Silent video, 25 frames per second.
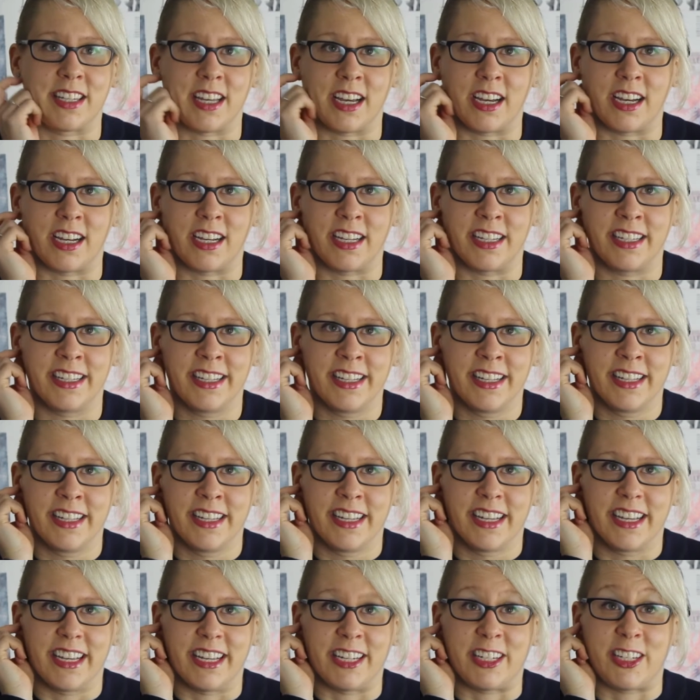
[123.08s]
uh,
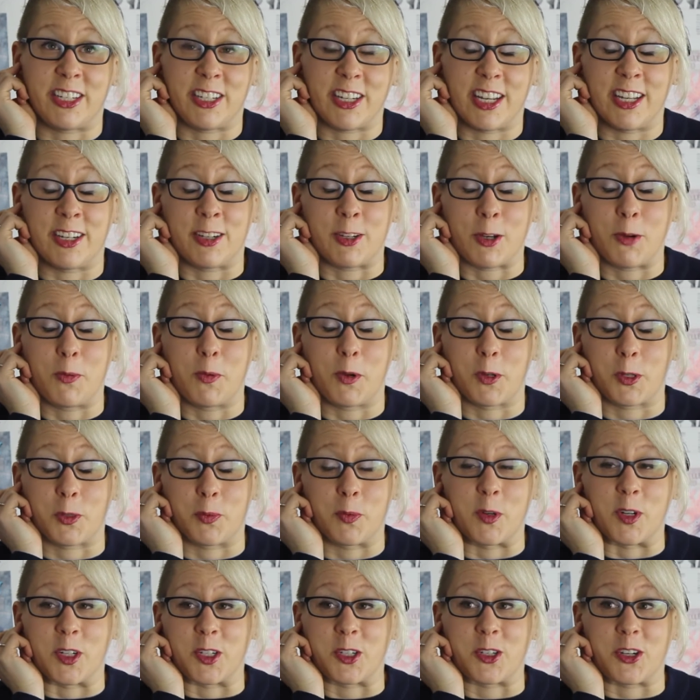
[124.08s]
it's it's almost
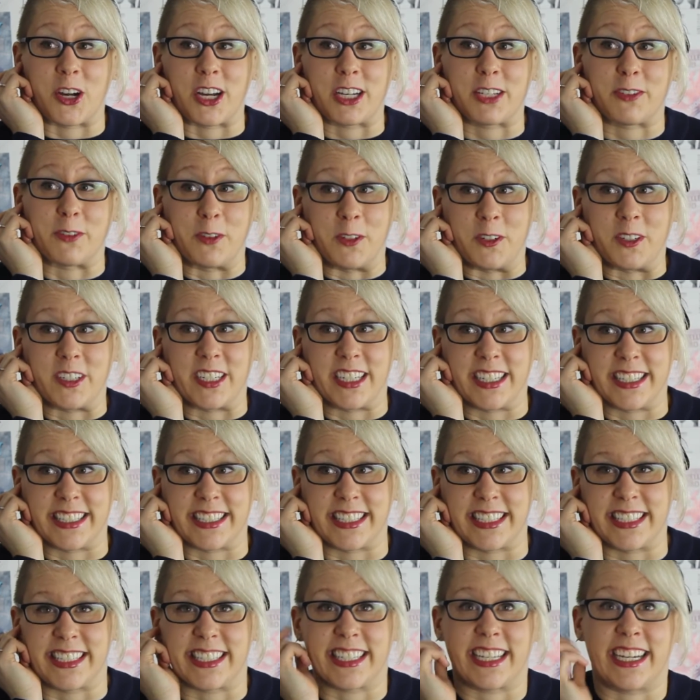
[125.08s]
more stressful because
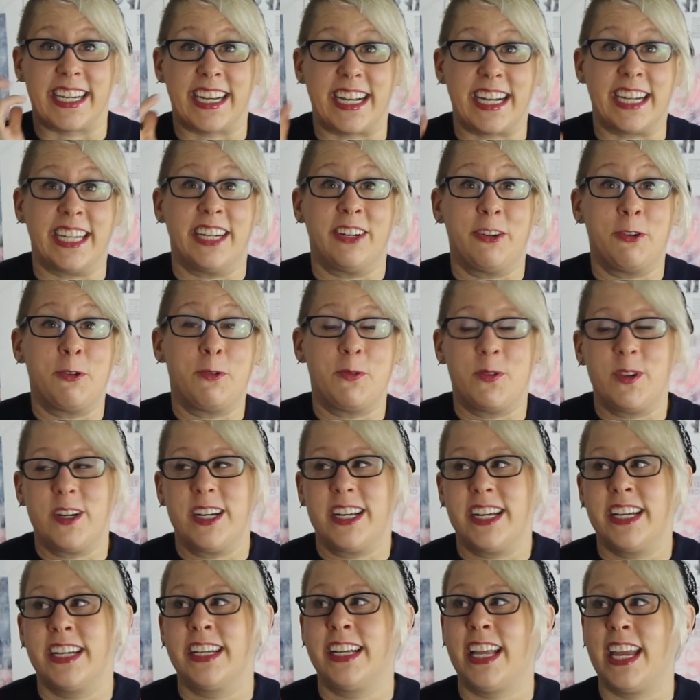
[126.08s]
it's like I don't want
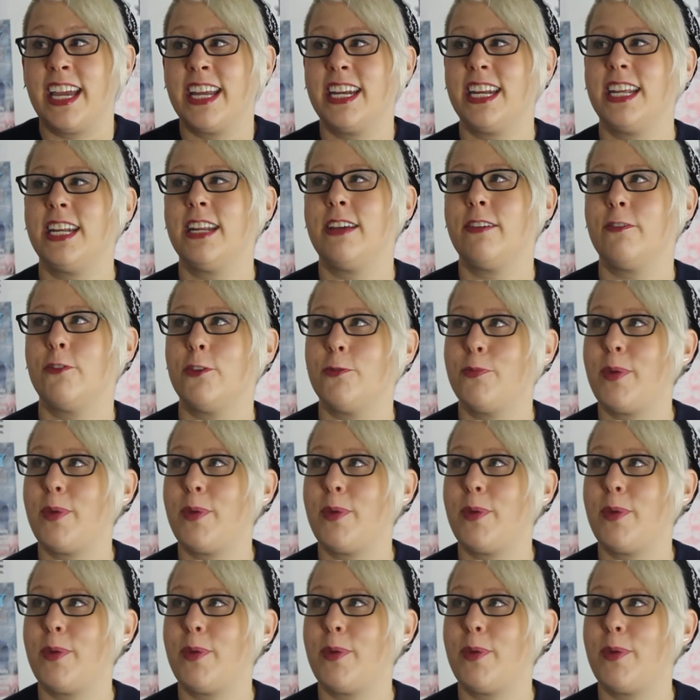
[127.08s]
to gain any of it